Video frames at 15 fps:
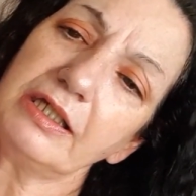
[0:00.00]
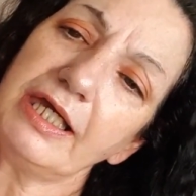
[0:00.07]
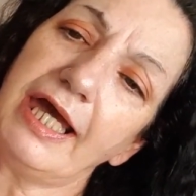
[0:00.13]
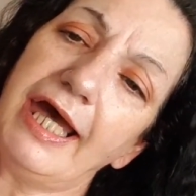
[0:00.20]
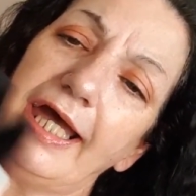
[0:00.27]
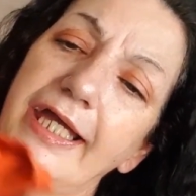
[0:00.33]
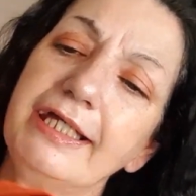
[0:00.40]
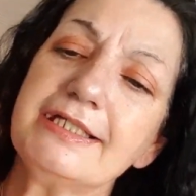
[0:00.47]

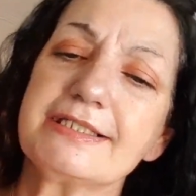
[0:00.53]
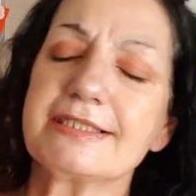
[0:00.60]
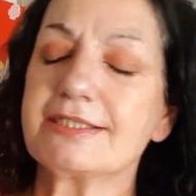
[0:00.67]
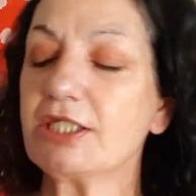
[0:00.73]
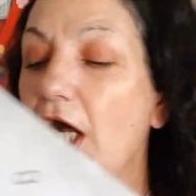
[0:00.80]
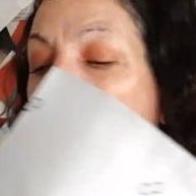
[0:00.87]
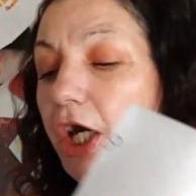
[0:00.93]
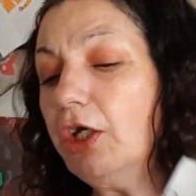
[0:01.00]
Okay,
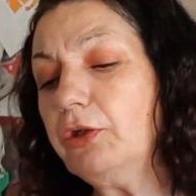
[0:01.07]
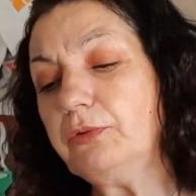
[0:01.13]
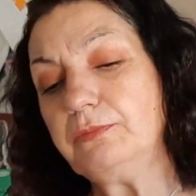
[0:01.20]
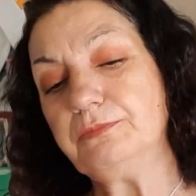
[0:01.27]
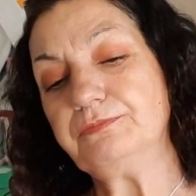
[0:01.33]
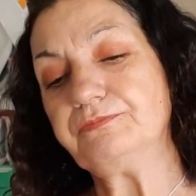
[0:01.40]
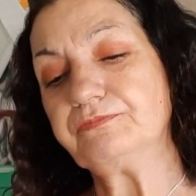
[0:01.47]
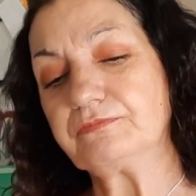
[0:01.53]
so
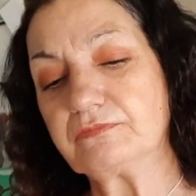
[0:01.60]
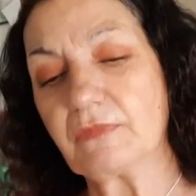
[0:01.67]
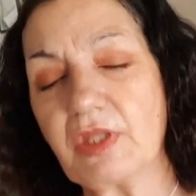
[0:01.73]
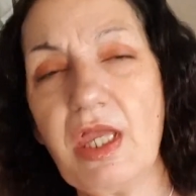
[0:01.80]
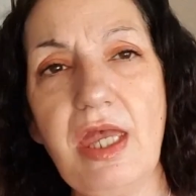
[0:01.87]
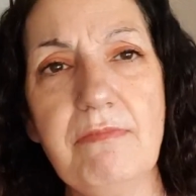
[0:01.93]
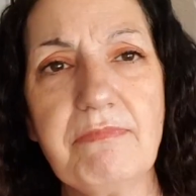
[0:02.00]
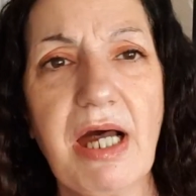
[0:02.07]

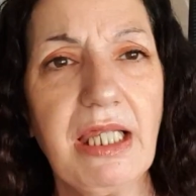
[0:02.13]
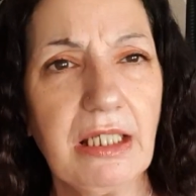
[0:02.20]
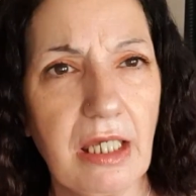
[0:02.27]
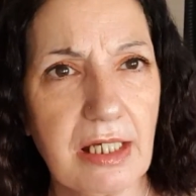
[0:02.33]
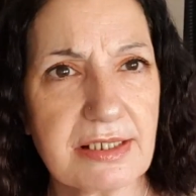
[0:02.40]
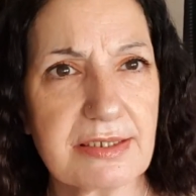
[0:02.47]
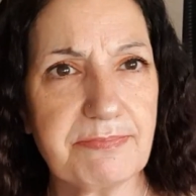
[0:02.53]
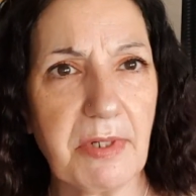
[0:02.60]
in my
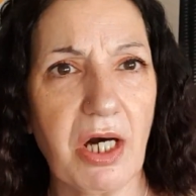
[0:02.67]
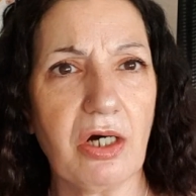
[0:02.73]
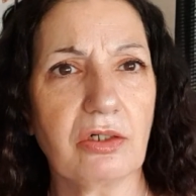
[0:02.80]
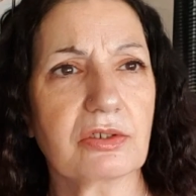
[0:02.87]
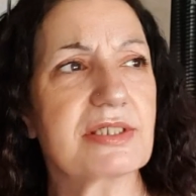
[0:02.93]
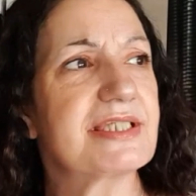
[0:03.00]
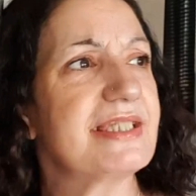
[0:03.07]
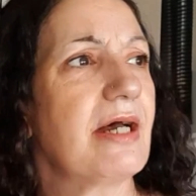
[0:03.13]
last
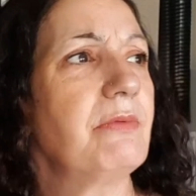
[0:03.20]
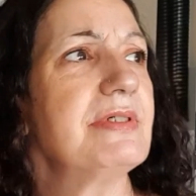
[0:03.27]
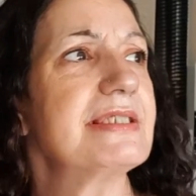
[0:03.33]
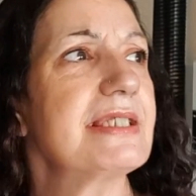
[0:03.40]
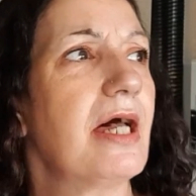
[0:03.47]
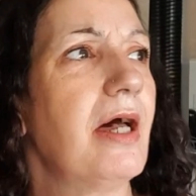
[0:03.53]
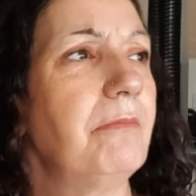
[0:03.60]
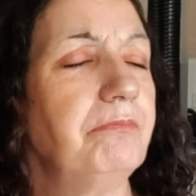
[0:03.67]
box there was
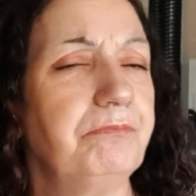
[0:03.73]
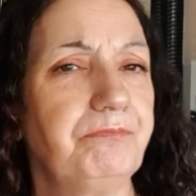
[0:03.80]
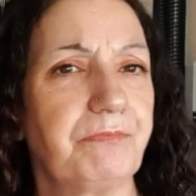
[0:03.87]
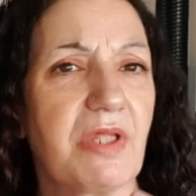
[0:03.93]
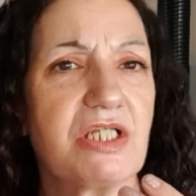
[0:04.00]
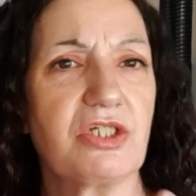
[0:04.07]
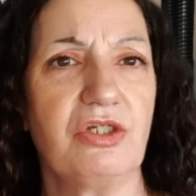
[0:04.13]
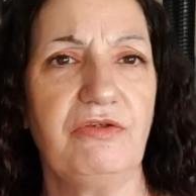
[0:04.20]
I
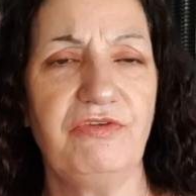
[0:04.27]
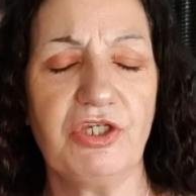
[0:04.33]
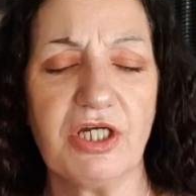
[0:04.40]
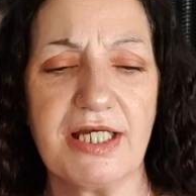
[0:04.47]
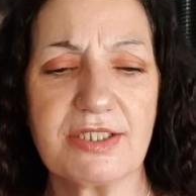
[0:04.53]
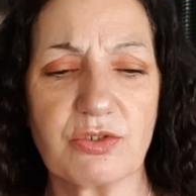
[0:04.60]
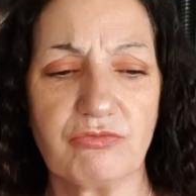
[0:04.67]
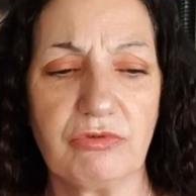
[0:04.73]
don't know if you
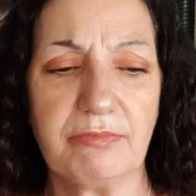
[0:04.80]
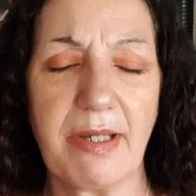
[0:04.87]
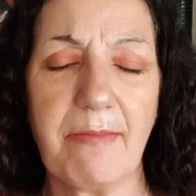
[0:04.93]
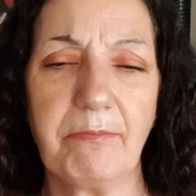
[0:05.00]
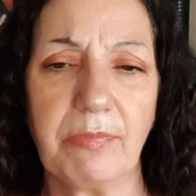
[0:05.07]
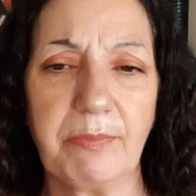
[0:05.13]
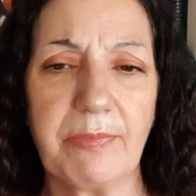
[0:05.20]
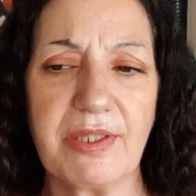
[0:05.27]
guys will
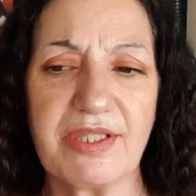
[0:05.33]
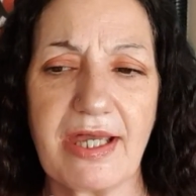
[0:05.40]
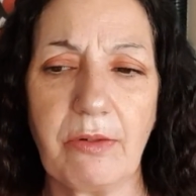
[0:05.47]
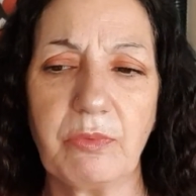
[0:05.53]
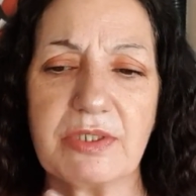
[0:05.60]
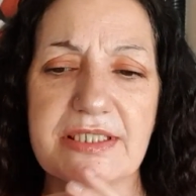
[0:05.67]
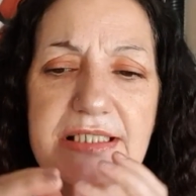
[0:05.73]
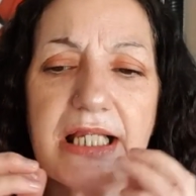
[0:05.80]
remember, but there
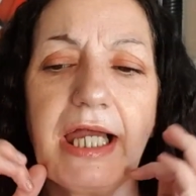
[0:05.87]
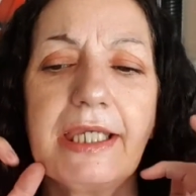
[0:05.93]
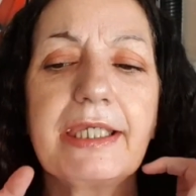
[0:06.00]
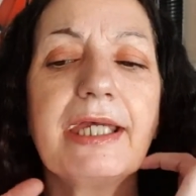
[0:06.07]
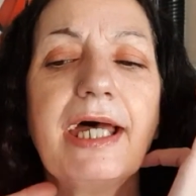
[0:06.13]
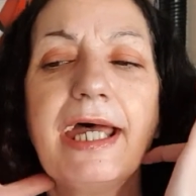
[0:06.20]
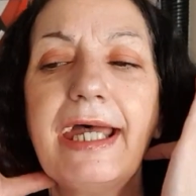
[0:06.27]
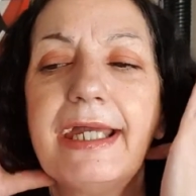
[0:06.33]
was like
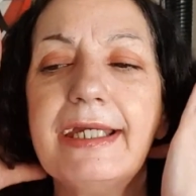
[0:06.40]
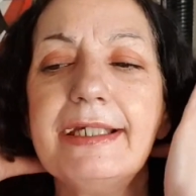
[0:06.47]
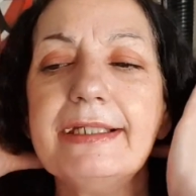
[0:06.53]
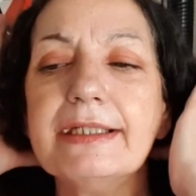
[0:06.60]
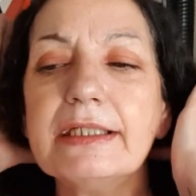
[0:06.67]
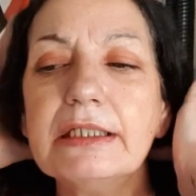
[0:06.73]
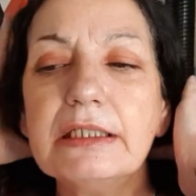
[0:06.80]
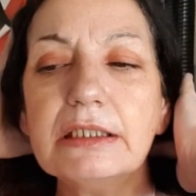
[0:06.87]
a